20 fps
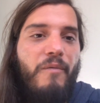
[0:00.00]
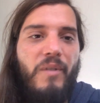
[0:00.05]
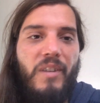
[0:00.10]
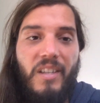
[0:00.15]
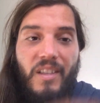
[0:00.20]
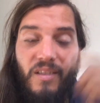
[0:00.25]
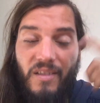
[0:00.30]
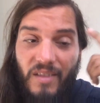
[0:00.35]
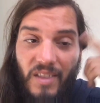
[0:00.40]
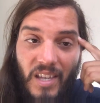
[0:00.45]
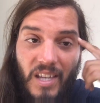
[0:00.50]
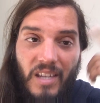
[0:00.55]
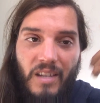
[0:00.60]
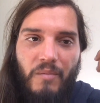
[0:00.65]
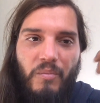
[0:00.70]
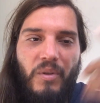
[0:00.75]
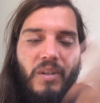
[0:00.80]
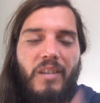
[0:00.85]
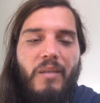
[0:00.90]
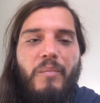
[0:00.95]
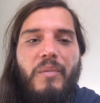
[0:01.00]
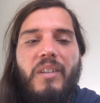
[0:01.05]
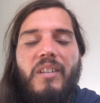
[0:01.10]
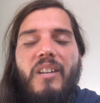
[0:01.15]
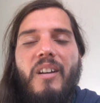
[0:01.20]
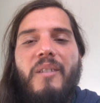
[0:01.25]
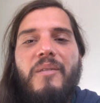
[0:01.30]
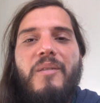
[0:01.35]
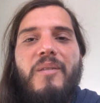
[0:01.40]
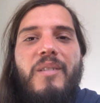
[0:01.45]
We can think, we can be
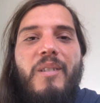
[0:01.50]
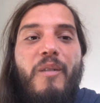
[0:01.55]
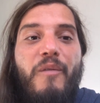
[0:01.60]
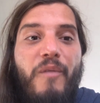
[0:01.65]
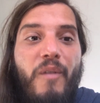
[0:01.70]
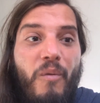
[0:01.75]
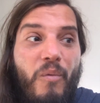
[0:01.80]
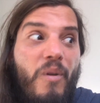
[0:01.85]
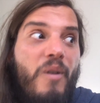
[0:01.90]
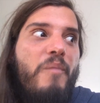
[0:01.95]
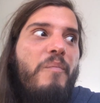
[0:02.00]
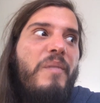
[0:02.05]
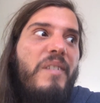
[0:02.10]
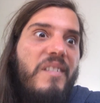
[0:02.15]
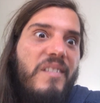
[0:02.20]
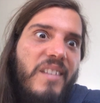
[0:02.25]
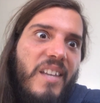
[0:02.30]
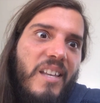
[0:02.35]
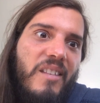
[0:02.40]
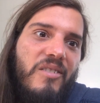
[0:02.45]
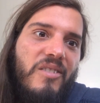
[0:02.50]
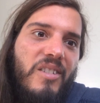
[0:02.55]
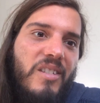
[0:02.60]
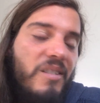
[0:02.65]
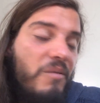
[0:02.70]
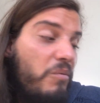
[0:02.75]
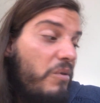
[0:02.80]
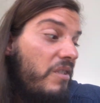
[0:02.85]
conscious, self-aware, be sentient.